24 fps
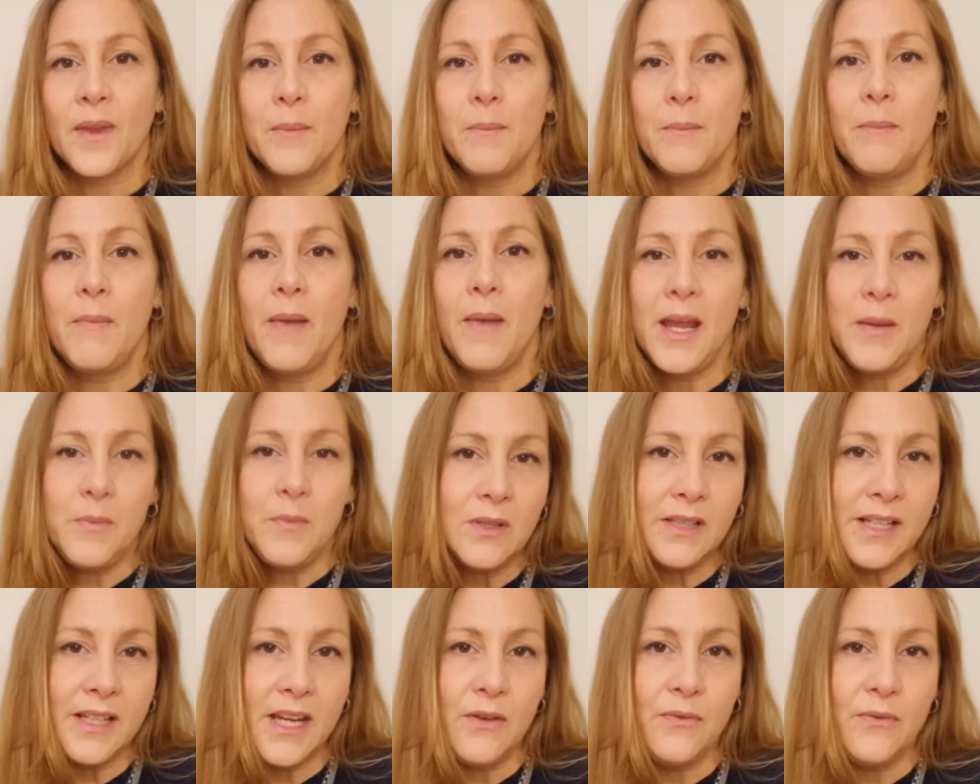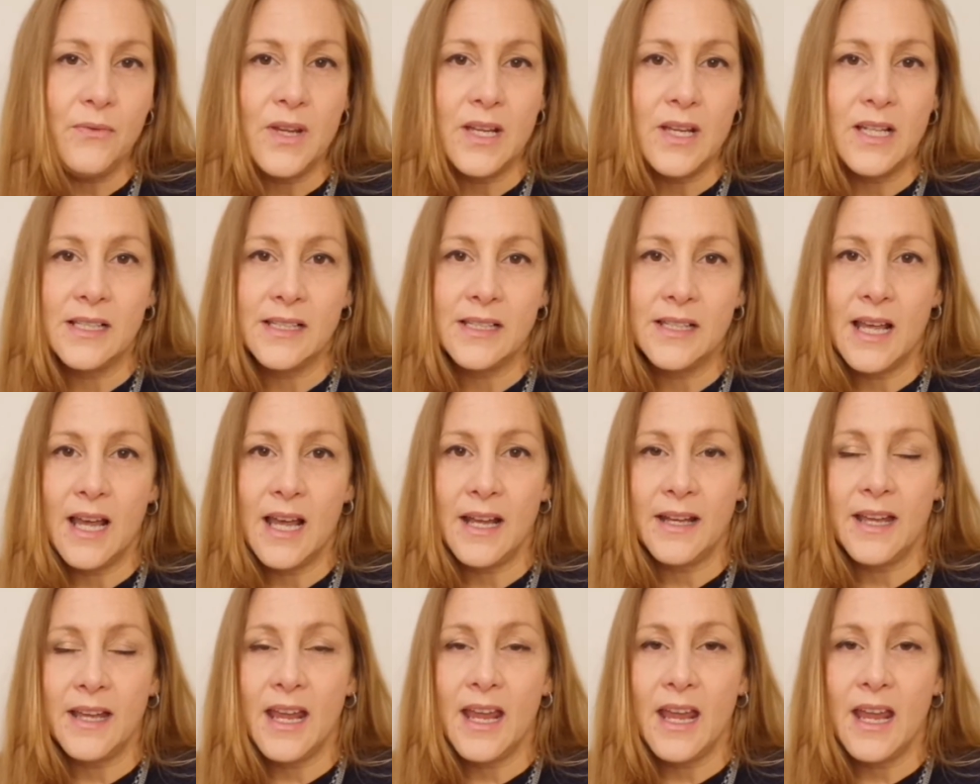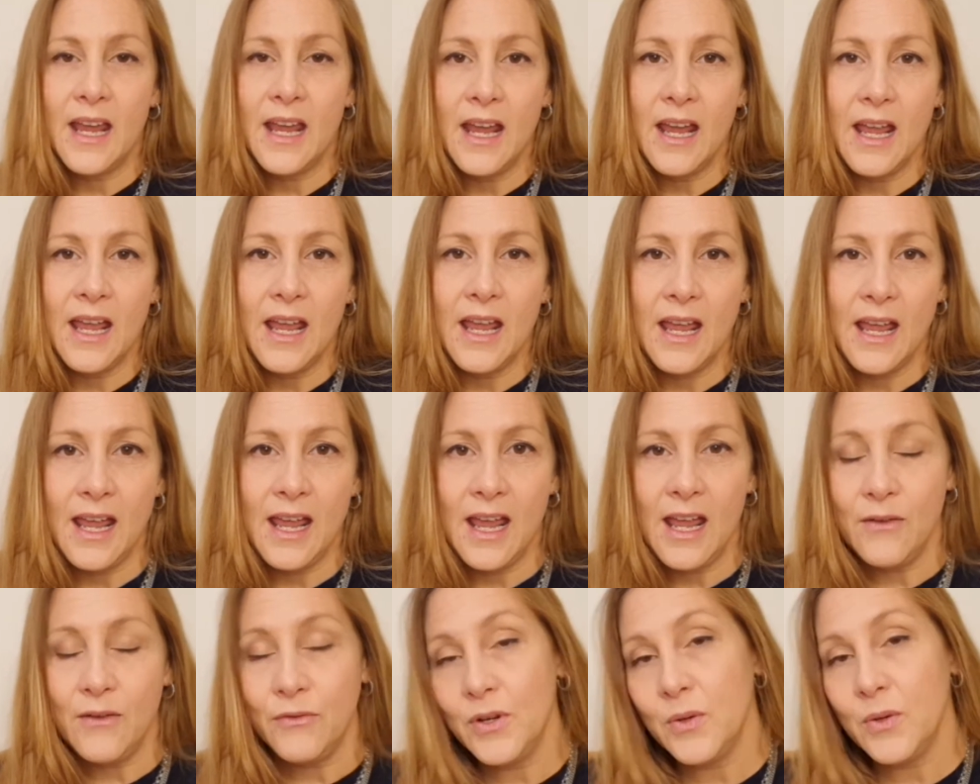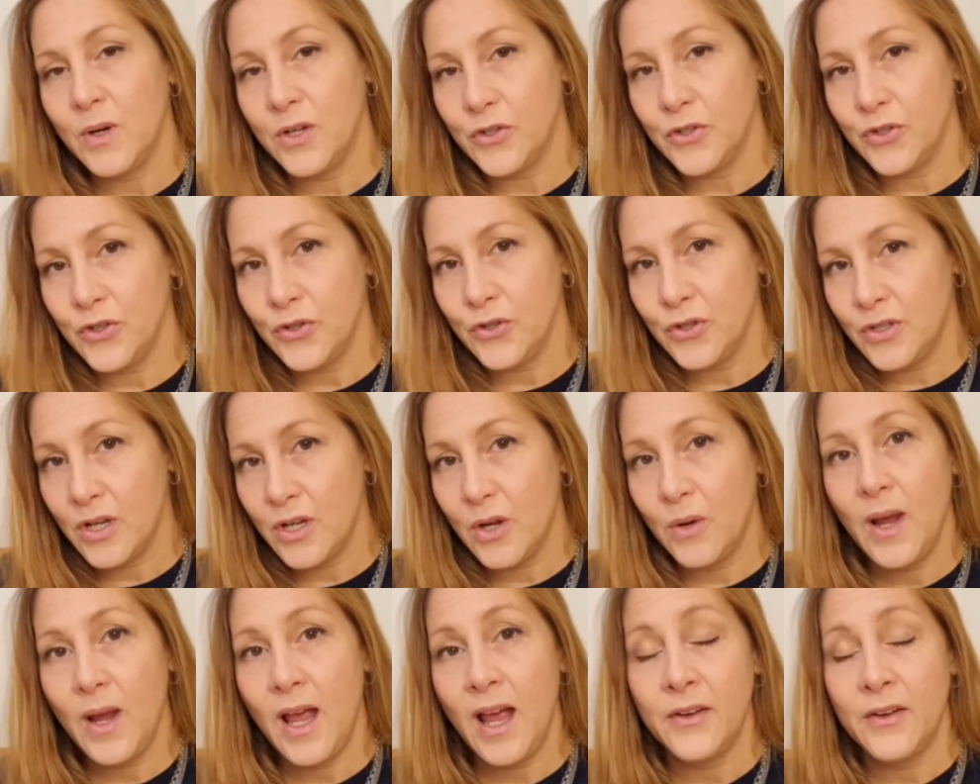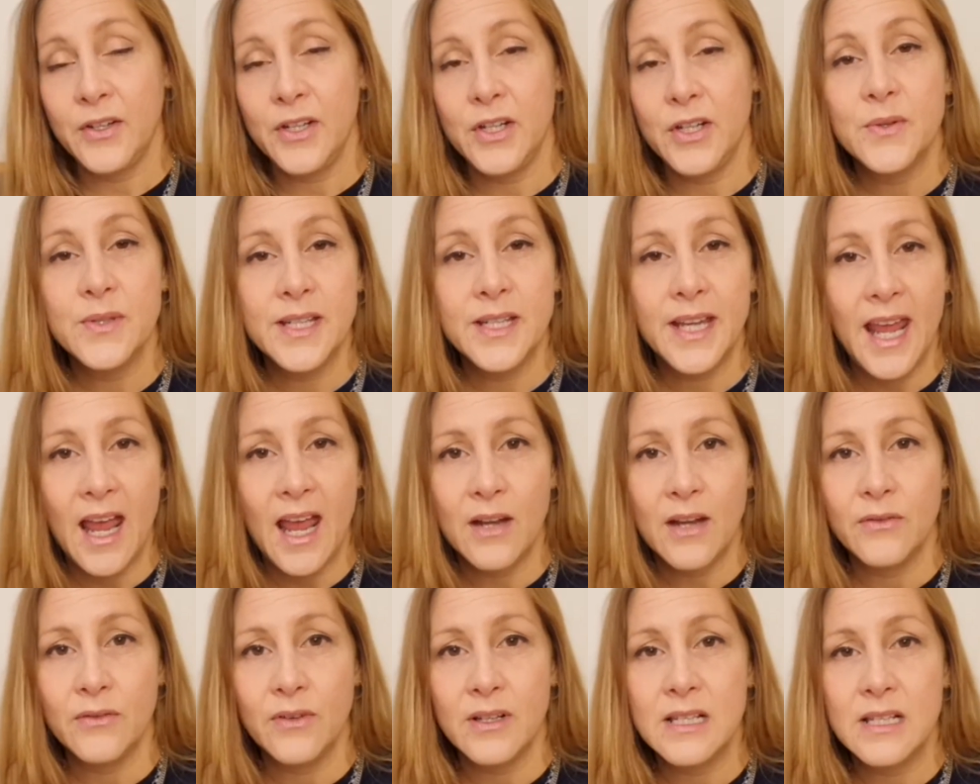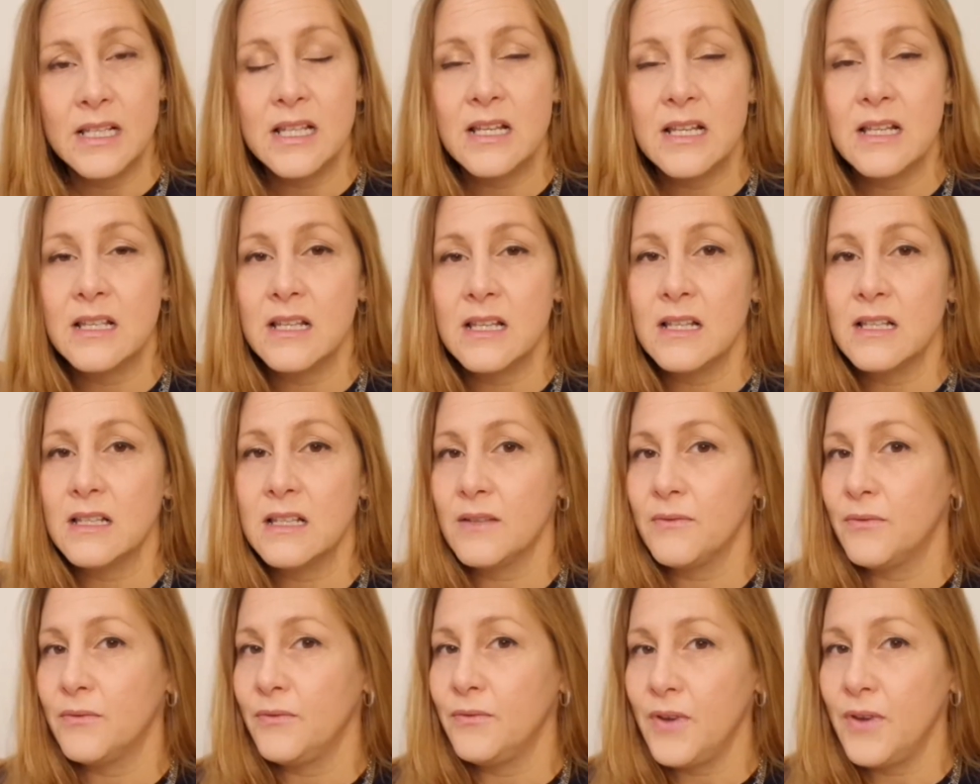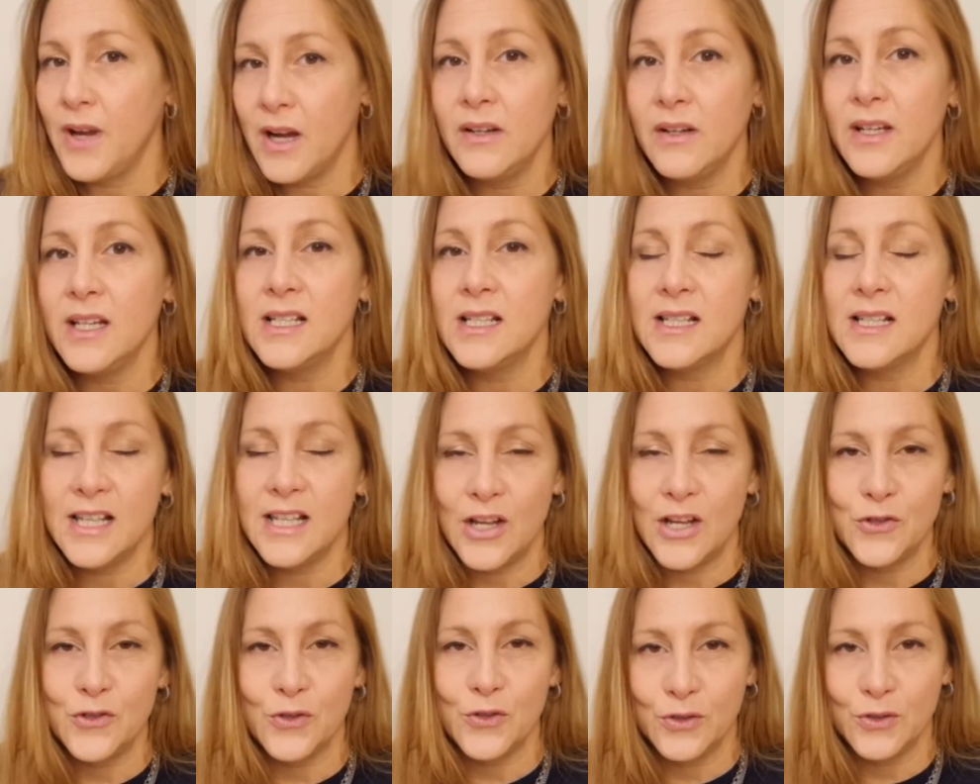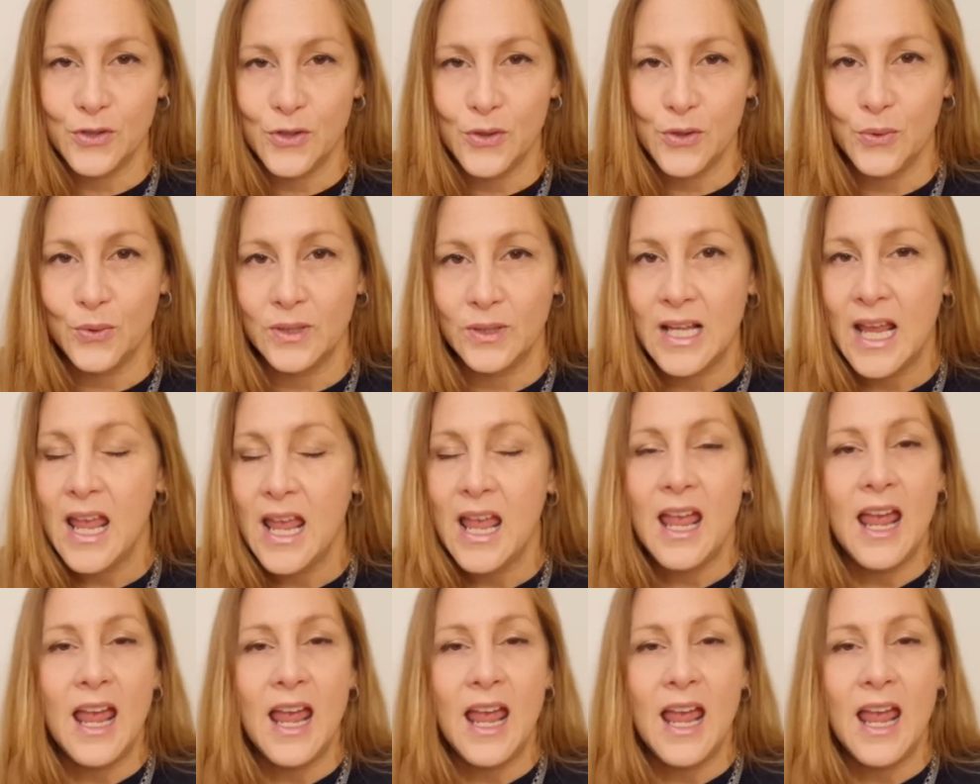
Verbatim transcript: My belief is that everyone should know how to use Canva since it's a very essential tool,